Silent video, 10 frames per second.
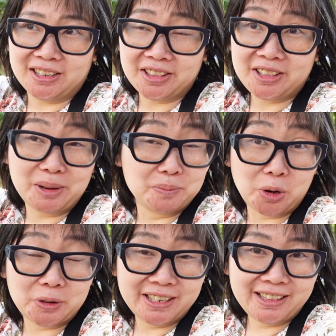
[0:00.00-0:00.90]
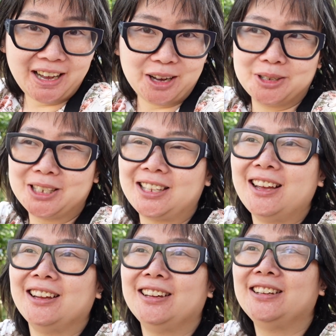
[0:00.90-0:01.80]
another thing broken in the house.
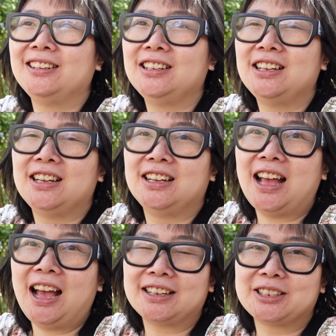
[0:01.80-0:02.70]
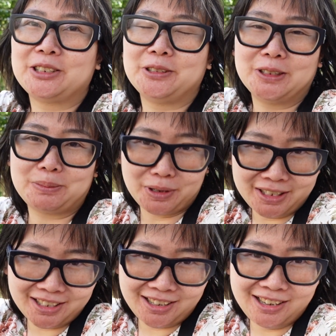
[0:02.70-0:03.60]
Added to the
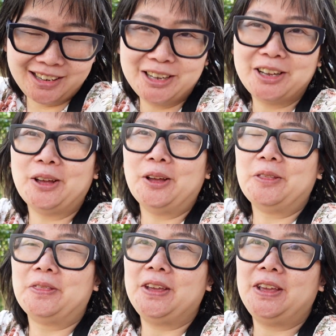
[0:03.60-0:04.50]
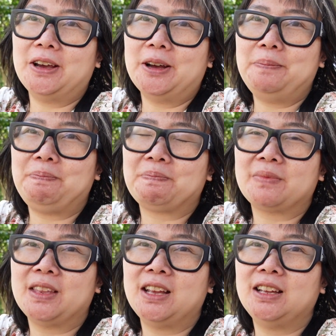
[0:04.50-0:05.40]
printer, the
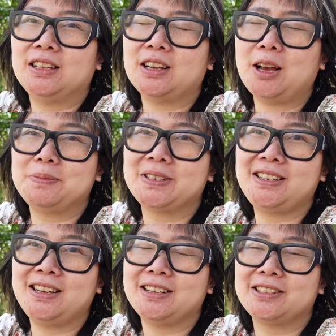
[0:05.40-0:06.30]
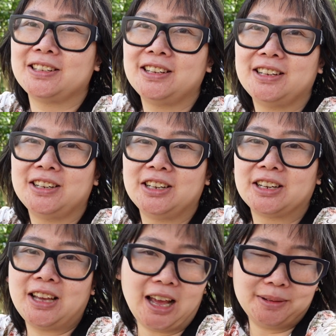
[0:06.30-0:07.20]
upstairs
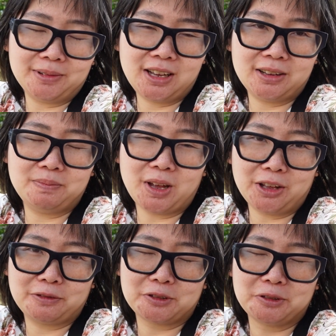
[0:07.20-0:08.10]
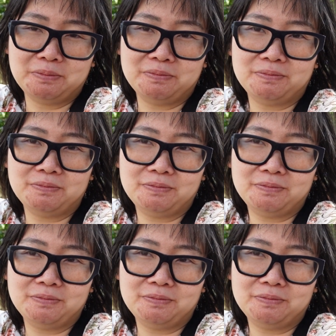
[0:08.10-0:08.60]
bathroom